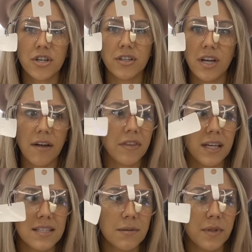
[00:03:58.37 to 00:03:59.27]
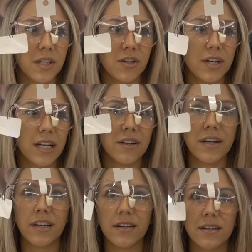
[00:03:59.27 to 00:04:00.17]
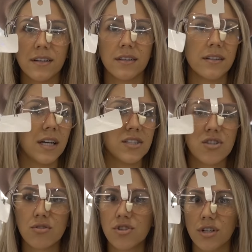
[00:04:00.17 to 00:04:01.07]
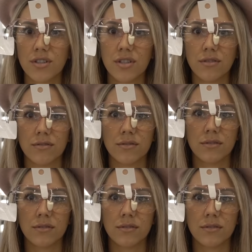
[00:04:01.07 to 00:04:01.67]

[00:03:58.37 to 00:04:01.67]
turn. You have to get something your color. Oh yeah. Turn. And Sue's turn too.